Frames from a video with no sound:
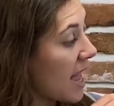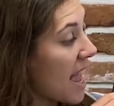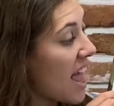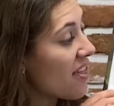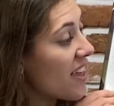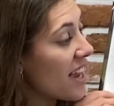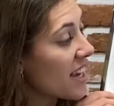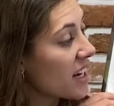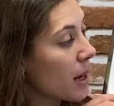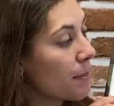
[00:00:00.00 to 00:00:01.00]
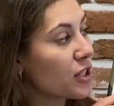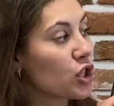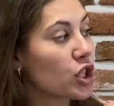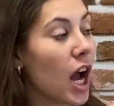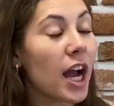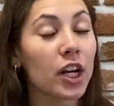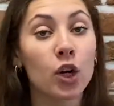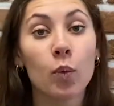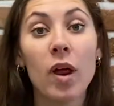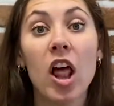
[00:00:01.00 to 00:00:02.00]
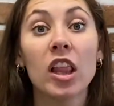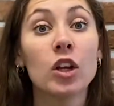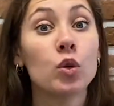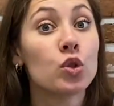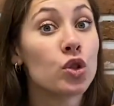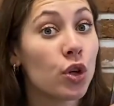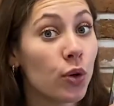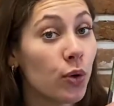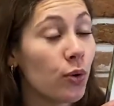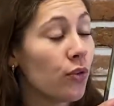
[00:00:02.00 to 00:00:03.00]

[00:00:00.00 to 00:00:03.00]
And then Mr. Tiger went a little too